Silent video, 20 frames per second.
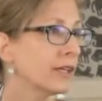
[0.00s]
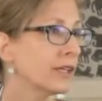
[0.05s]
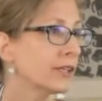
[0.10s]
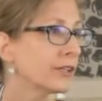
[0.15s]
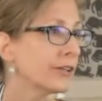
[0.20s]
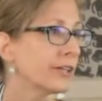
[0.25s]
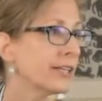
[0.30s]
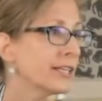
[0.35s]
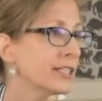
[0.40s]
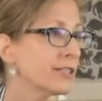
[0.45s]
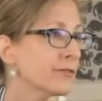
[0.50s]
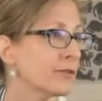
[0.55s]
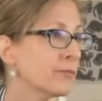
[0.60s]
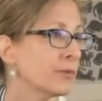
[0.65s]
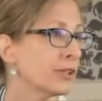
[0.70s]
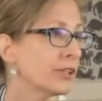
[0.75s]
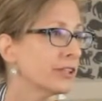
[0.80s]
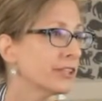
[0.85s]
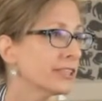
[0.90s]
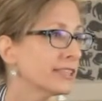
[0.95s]
Greetings from
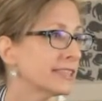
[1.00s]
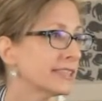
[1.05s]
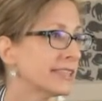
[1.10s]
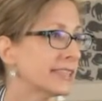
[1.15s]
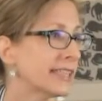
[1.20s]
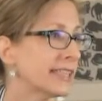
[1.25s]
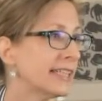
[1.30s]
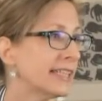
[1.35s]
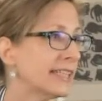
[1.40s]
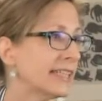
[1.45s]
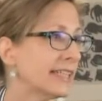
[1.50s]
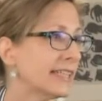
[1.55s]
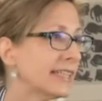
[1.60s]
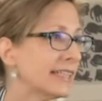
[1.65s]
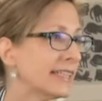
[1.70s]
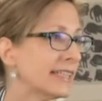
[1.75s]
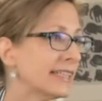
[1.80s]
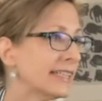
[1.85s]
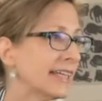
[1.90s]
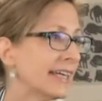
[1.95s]
New York
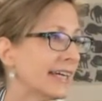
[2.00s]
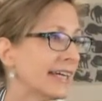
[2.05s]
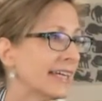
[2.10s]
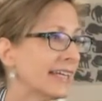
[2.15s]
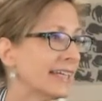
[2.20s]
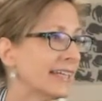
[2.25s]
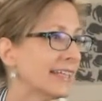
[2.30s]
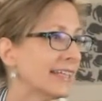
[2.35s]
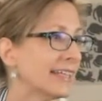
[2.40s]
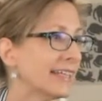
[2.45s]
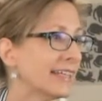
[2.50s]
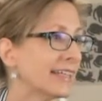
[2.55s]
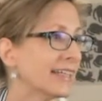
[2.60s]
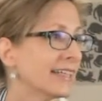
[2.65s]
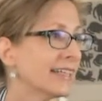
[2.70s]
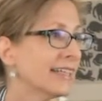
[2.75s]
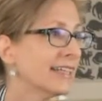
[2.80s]
City. Yay.